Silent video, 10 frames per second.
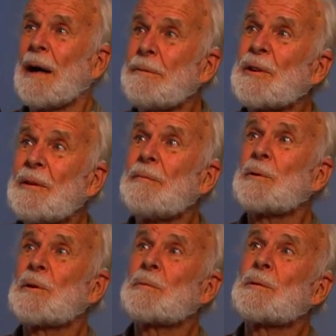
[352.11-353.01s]
I was in
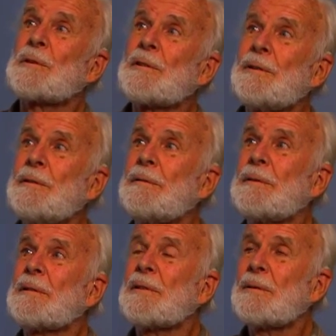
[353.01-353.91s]
World War II
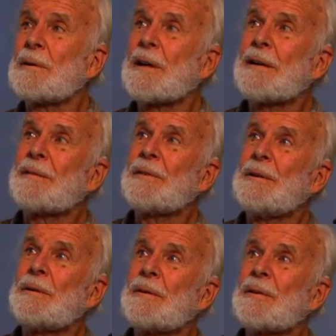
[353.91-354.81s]
for 2.5
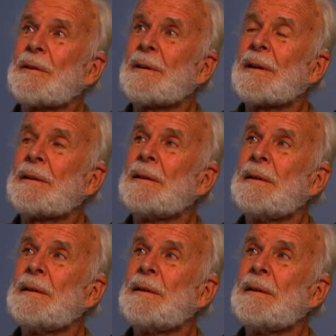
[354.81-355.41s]
years, and